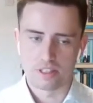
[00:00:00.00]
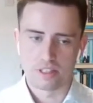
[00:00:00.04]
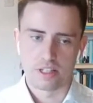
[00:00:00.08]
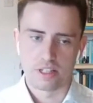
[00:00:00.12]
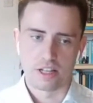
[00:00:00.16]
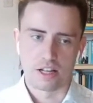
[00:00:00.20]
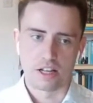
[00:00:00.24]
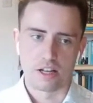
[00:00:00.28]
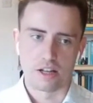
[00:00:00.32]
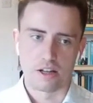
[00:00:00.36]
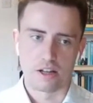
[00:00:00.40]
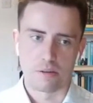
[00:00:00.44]

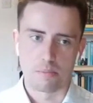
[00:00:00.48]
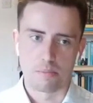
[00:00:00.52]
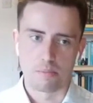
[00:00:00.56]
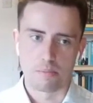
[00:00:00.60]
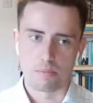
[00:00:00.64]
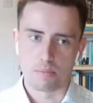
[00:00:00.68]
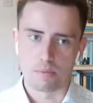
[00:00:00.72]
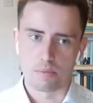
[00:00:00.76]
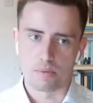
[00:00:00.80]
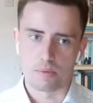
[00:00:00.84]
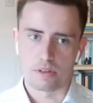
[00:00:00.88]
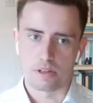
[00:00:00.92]
And
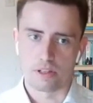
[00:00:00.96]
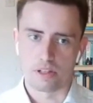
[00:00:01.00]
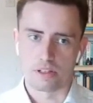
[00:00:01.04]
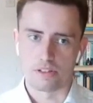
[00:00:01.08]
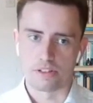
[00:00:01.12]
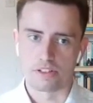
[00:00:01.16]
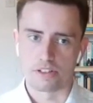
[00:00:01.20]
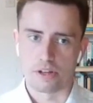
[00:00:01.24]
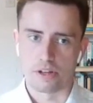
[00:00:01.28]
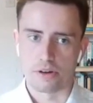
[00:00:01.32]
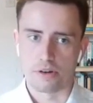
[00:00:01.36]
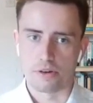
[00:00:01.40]

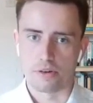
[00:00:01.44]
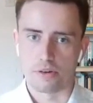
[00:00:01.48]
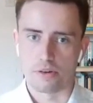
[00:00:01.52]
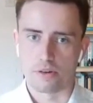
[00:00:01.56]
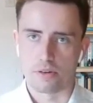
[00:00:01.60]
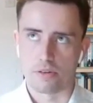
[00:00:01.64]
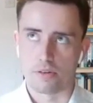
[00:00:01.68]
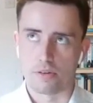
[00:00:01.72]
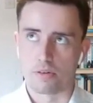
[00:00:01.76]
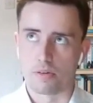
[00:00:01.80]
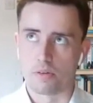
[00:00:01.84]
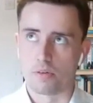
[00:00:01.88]
so
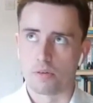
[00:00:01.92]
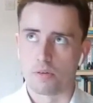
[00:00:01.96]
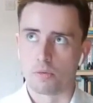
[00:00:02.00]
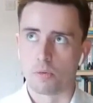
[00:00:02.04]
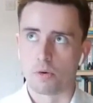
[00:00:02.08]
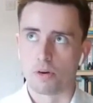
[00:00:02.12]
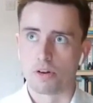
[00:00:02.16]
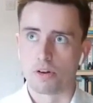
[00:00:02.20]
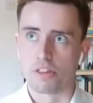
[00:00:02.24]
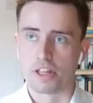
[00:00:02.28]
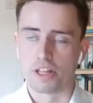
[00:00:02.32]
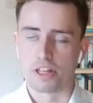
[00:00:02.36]

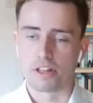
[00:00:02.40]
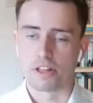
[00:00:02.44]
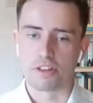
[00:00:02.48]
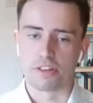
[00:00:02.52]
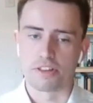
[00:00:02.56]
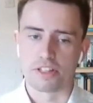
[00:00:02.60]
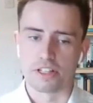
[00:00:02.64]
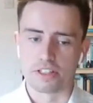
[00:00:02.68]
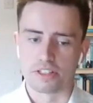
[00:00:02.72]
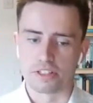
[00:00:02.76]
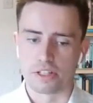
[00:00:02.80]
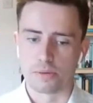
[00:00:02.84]
one of the other
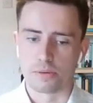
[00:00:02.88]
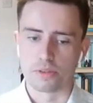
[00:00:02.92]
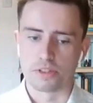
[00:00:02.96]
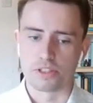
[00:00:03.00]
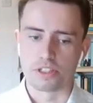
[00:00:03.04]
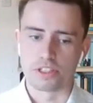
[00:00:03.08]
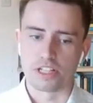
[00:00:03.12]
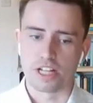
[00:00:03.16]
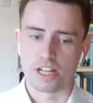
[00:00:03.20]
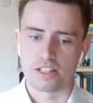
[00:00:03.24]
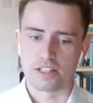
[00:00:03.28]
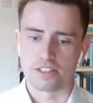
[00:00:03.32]
things I would
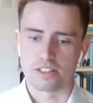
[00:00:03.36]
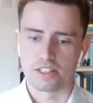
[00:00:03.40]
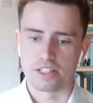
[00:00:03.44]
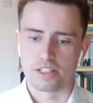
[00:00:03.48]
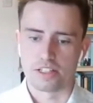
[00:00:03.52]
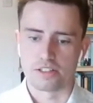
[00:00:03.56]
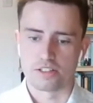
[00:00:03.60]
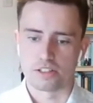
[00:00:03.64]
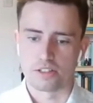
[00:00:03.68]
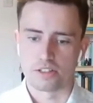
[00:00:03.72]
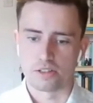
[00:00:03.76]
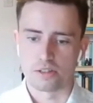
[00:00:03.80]
suggest
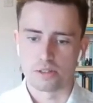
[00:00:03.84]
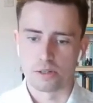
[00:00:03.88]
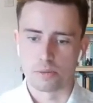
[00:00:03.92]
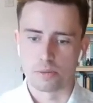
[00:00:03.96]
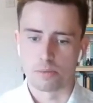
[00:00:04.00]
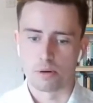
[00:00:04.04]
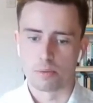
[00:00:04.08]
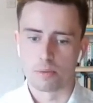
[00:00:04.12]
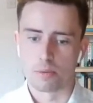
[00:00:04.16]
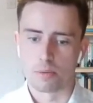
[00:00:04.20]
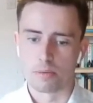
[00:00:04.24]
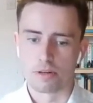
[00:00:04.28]
is you're
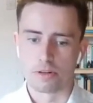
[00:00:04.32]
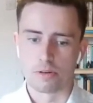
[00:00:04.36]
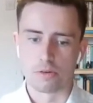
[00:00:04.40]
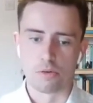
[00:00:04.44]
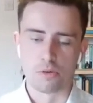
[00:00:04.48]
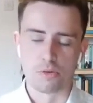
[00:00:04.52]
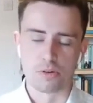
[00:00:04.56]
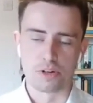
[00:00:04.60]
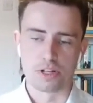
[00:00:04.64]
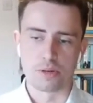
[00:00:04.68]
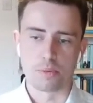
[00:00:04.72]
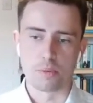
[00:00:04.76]
probably
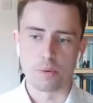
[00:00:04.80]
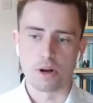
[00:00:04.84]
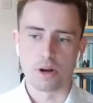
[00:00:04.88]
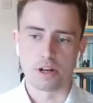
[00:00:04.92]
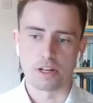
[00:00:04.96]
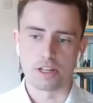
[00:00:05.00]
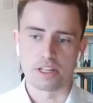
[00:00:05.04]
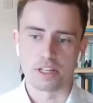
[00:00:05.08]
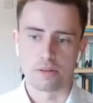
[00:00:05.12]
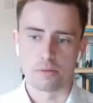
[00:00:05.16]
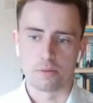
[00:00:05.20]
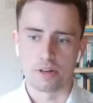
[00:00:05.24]
already
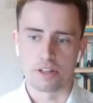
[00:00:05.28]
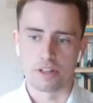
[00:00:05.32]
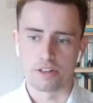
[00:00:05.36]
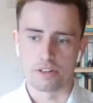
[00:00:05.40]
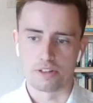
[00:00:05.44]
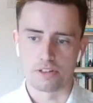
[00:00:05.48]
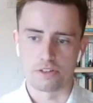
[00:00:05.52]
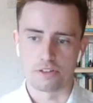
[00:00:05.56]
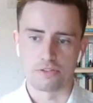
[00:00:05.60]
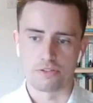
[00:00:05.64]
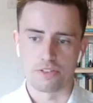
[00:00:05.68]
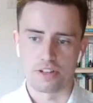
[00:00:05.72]
working with, as
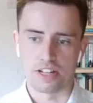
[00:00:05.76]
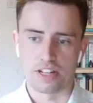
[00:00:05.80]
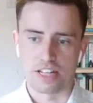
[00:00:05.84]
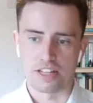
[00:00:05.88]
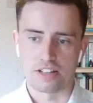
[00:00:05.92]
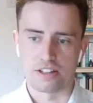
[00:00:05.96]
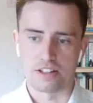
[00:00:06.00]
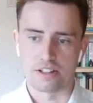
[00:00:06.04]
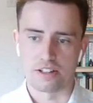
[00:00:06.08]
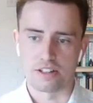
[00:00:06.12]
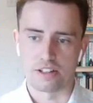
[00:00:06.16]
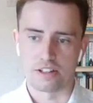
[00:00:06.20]
a fleet,
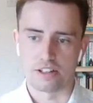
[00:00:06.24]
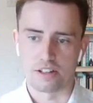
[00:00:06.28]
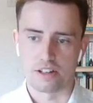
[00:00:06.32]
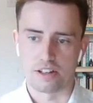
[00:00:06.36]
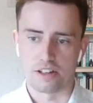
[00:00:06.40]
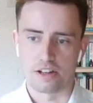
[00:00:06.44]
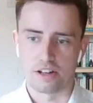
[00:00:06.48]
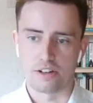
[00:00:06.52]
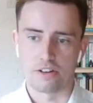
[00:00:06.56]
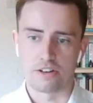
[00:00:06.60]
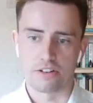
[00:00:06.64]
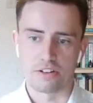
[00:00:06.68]
a
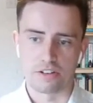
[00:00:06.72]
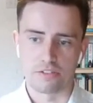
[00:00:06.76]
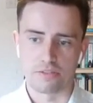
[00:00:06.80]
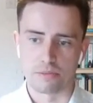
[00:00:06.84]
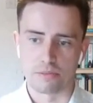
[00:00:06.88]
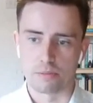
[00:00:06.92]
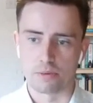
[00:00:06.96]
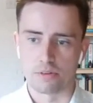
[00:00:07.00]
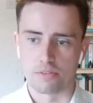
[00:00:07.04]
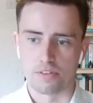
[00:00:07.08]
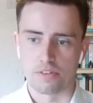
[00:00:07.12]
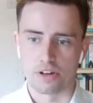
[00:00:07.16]
load of different
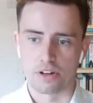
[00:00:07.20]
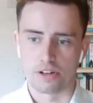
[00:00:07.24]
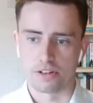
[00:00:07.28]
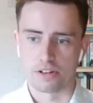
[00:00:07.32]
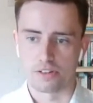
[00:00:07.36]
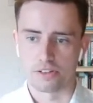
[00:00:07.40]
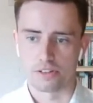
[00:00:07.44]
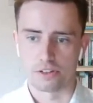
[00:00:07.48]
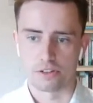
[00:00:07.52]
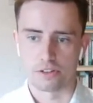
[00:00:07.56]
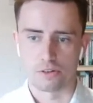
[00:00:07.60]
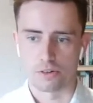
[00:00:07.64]

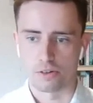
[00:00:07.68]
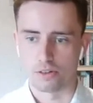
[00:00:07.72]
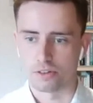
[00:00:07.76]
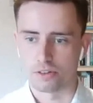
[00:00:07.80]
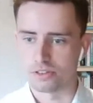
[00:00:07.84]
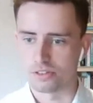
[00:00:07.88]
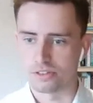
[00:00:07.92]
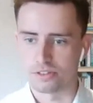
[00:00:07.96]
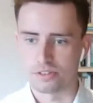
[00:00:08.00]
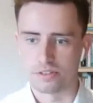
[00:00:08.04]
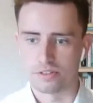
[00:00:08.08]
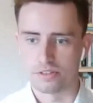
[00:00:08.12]
providers
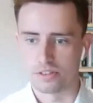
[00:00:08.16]
across,